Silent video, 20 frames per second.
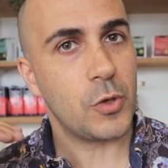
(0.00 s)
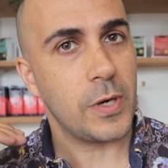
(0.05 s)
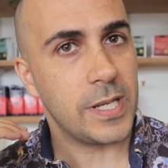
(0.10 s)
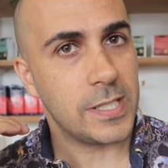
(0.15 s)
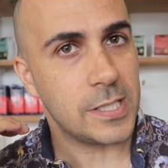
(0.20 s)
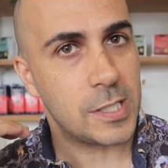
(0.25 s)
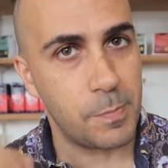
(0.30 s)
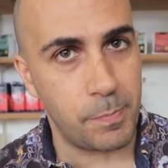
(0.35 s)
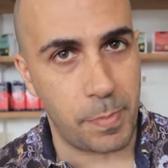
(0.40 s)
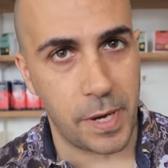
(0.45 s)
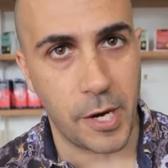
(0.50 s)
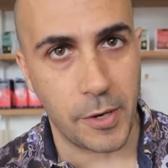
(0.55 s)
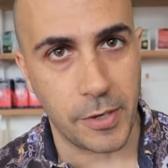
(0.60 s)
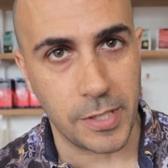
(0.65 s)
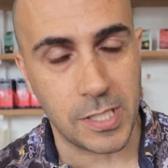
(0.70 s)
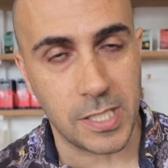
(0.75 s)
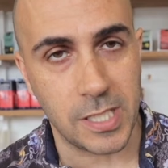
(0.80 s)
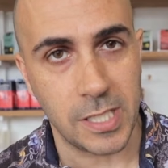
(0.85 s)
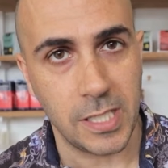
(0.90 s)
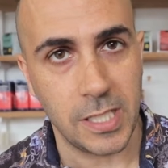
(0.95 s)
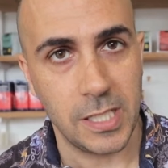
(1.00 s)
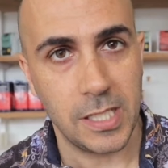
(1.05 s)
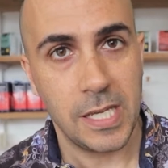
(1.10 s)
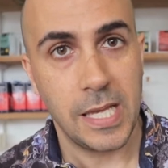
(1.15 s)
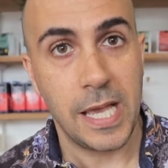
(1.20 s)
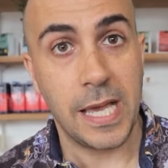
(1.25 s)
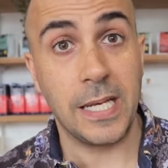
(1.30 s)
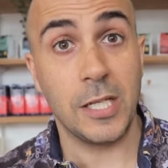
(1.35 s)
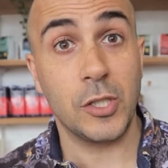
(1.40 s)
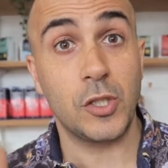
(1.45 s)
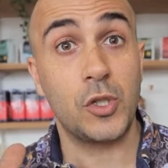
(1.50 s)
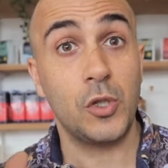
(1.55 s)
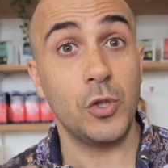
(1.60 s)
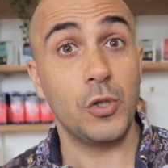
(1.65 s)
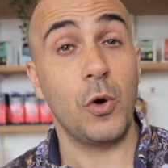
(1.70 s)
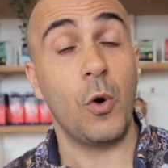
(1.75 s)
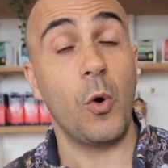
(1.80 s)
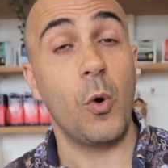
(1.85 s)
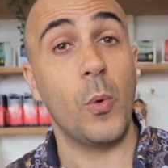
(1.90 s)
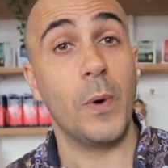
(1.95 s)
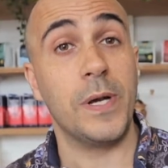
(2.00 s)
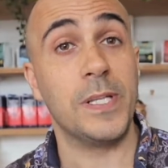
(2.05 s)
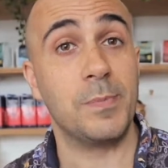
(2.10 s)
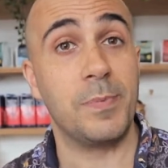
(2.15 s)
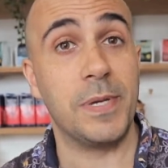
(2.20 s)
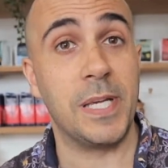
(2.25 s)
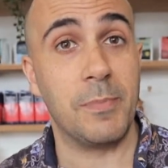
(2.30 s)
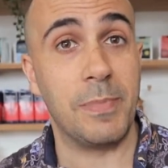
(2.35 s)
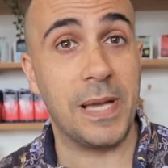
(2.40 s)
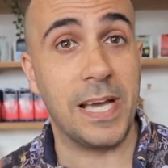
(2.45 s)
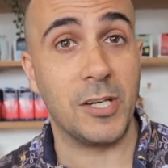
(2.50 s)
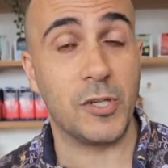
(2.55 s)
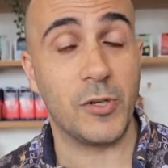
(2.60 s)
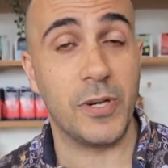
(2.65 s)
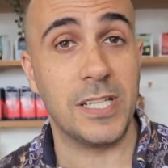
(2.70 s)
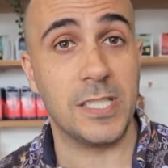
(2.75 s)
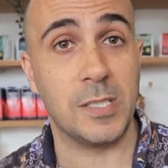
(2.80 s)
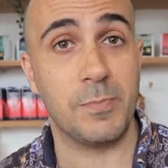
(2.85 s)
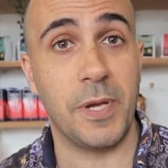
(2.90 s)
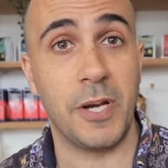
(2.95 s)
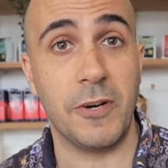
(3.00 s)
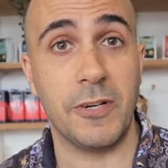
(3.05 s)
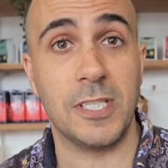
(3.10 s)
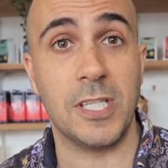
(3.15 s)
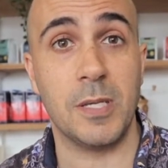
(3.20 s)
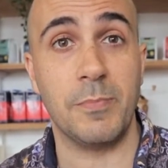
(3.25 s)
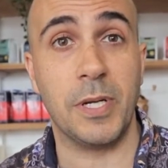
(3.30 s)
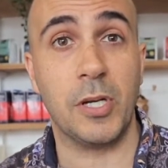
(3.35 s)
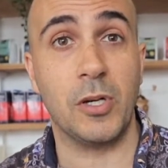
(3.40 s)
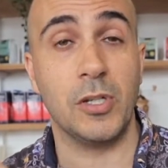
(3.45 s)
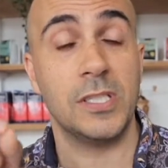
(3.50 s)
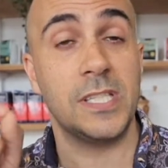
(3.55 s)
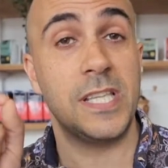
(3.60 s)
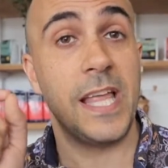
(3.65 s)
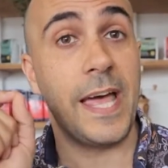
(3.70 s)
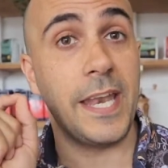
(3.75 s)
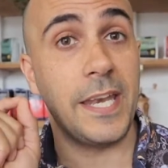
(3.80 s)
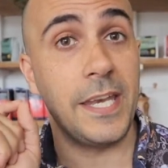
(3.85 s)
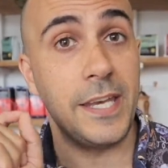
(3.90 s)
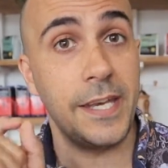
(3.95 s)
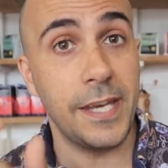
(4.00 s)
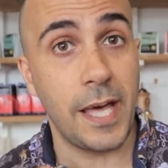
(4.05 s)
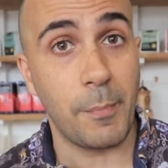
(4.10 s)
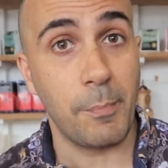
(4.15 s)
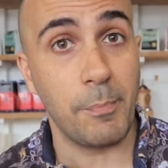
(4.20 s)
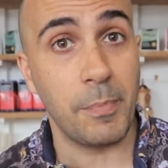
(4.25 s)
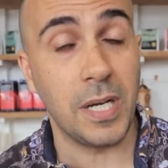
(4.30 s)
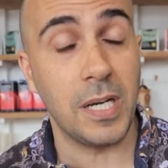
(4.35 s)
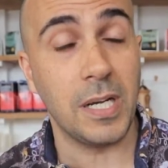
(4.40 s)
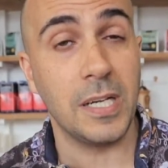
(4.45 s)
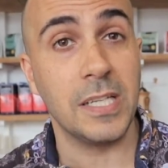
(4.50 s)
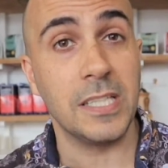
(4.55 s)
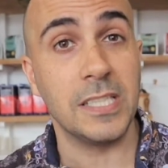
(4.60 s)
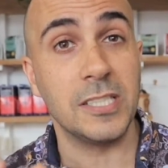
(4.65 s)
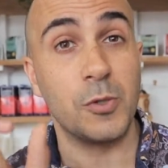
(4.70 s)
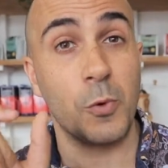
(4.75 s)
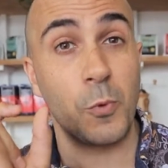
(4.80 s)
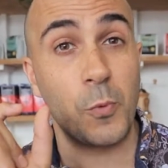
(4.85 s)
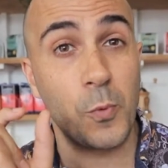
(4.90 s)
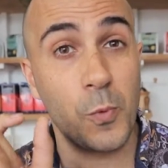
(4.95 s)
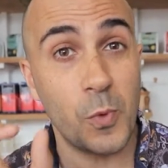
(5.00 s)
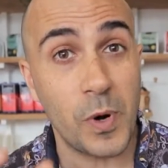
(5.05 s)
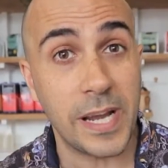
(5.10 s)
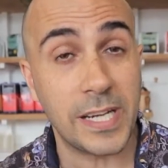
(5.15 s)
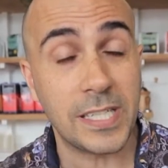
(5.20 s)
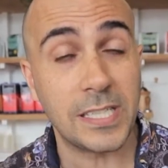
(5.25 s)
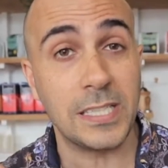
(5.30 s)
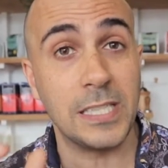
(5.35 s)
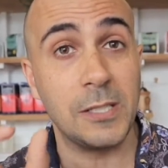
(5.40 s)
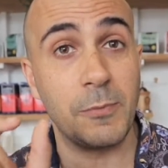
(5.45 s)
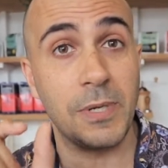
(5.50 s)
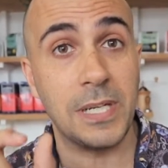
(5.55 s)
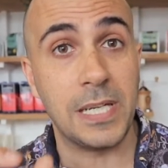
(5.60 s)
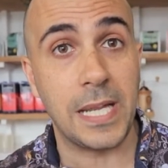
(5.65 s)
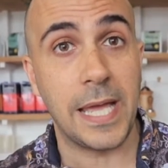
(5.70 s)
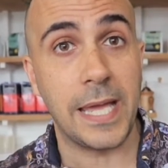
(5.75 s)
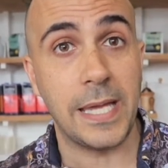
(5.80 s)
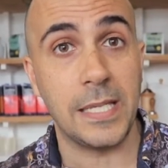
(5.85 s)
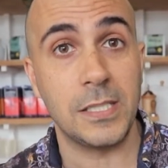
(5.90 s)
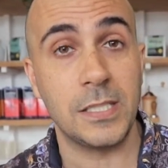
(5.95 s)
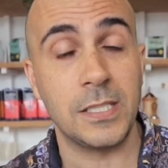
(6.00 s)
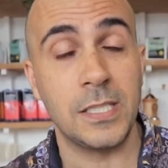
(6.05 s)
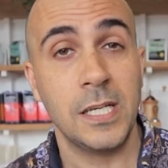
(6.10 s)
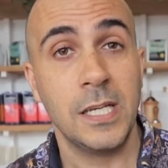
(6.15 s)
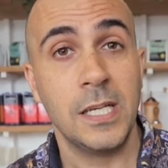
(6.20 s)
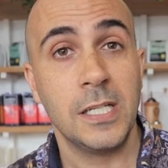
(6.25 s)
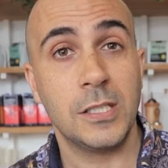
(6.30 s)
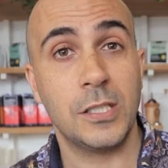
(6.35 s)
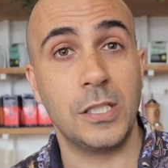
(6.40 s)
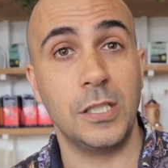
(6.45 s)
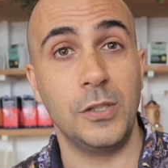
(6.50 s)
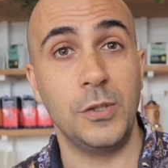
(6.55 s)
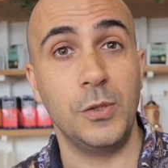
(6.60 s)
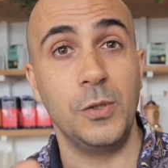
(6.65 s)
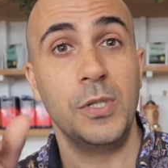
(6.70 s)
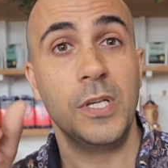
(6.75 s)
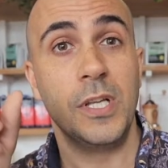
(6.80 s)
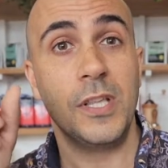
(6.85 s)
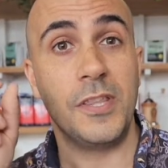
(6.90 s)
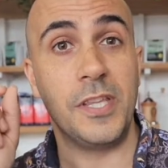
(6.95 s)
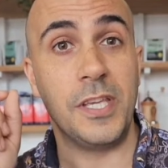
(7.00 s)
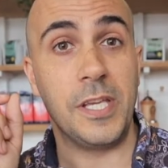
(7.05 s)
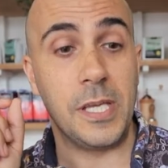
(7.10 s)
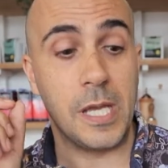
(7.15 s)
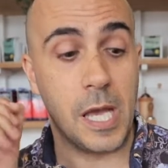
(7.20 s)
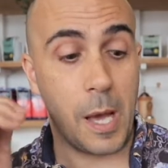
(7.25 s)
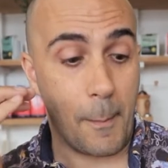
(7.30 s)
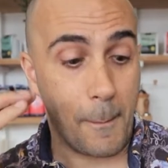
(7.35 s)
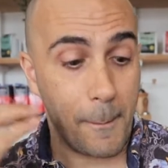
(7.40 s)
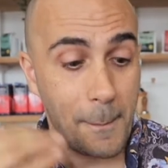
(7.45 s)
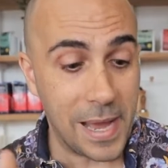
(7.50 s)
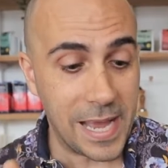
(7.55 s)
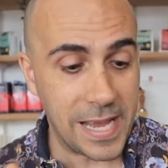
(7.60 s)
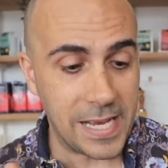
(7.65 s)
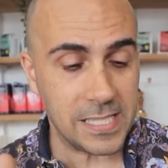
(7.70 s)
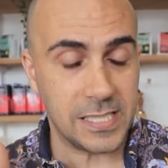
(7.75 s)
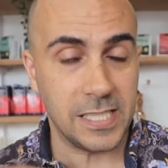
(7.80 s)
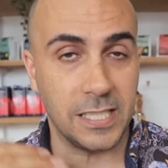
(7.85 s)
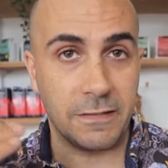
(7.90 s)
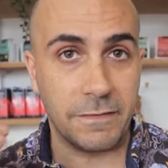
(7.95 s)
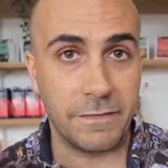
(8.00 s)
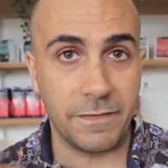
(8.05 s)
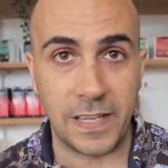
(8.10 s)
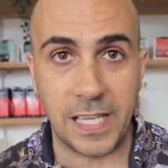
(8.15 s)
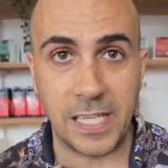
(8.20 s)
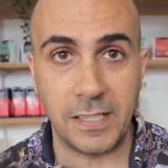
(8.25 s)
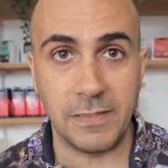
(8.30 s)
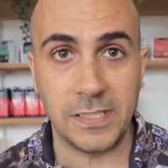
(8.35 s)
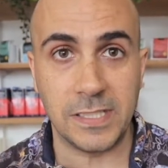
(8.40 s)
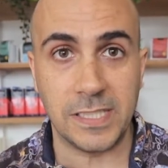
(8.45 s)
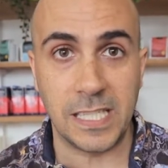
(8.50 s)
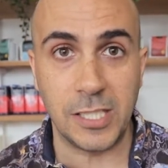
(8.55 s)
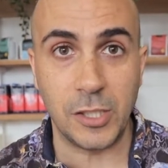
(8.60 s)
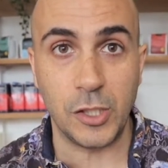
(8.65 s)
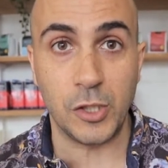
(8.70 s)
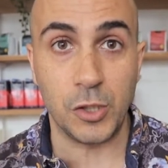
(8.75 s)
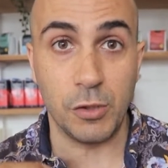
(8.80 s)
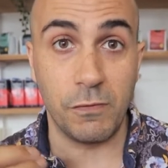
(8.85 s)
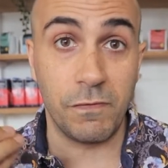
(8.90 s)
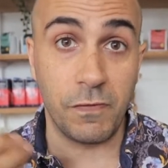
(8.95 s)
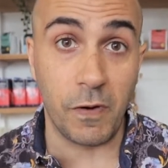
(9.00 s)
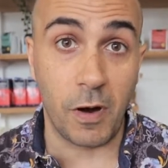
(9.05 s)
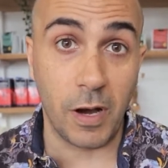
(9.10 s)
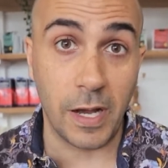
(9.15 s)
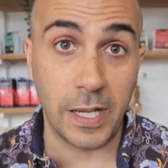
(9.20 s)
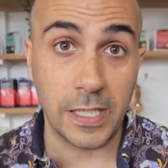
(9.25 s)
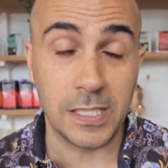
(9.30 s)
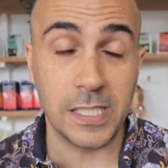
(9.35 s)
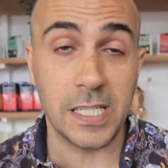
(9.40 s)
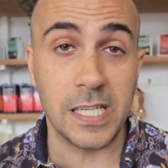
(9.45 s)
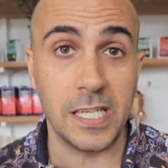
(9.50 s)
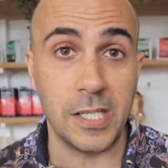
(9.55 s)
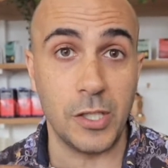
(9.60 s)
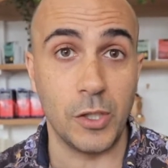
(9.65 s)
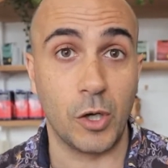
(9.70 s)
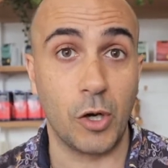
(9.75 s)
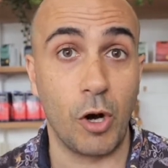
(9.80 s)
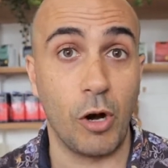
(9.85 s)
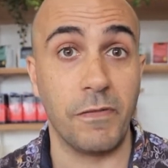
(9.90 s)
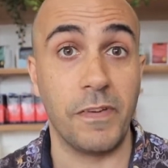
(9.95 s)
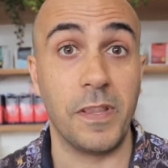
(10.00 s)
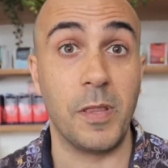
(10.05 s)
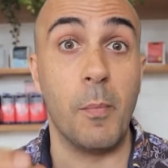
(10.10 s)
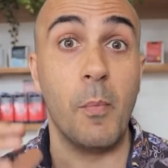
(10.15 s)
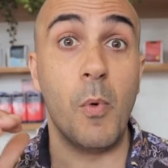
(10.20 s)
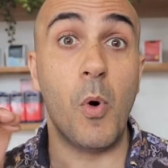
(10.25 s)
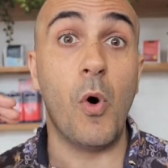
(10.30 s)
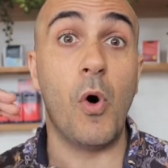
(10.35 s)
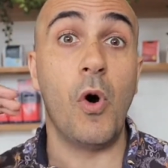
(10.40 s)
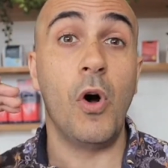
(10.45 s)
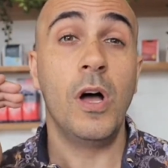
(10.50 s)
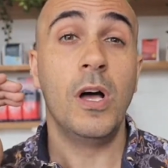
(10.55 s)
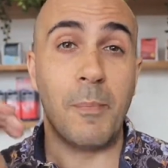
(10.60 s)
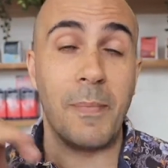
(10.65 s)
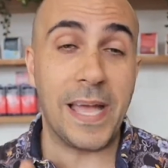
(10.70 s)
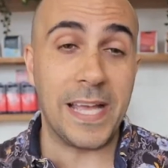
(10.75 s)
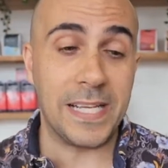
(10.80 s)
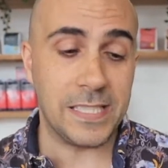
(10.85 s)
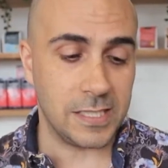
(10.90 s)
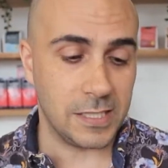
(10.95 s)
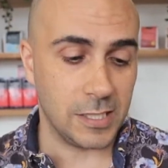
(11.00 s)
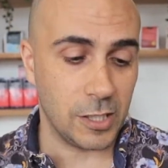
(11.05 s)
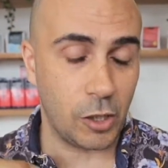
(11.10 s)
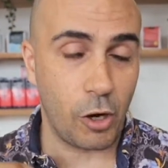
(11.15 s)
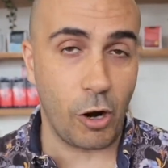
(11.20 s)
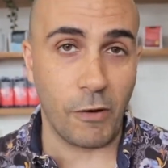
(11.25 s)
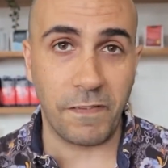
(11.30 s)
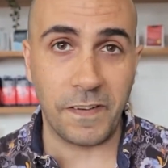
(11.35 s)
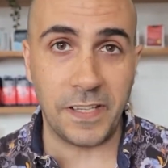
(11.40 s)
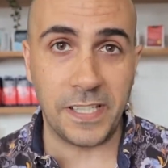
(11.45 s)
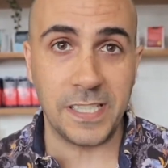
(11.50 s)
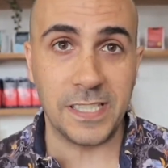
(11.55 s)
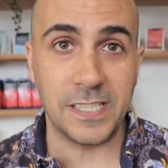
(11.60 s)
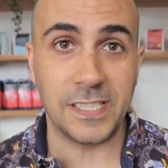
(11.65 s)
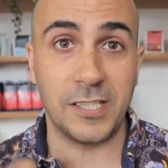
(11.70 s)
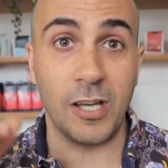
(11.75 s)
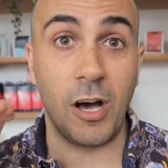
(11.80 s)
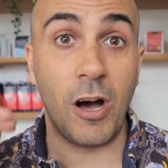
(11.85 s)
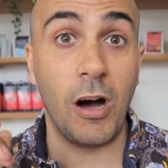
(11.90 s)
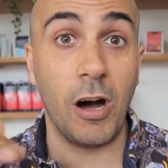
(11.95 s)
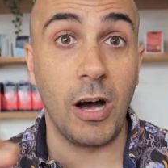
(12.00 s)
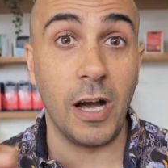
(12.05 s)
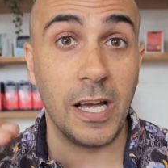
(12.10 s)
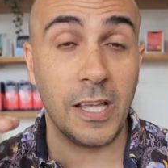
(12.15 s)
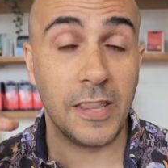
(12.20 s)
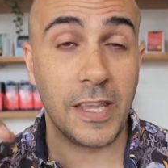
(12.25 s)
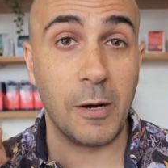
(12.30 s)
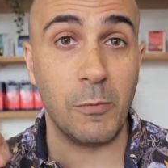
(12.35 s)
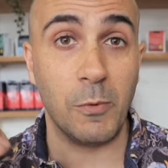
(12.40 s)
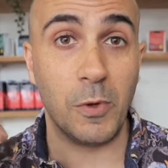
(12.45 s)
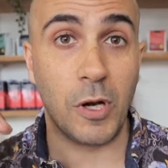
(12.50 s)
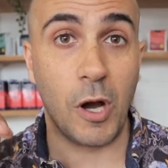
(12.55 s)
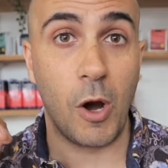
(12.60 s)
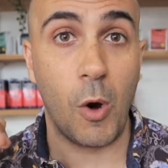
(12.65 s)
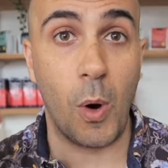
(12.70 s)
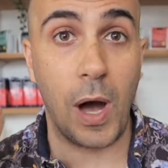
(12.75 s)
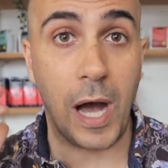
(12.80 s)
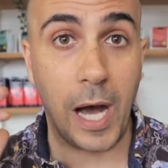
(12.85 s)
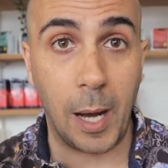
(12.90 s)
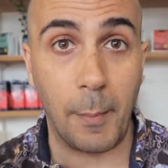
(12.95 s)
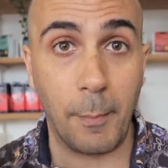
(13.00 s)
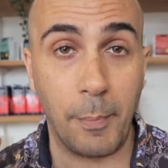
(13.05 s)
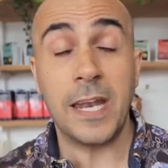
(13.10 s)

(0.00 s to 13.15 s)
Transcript: transparency. And it should always be about transparency because that number directly relates to the amazing flavors that you should find in your coffee. The more amazing the coffee is, the higher that will go up.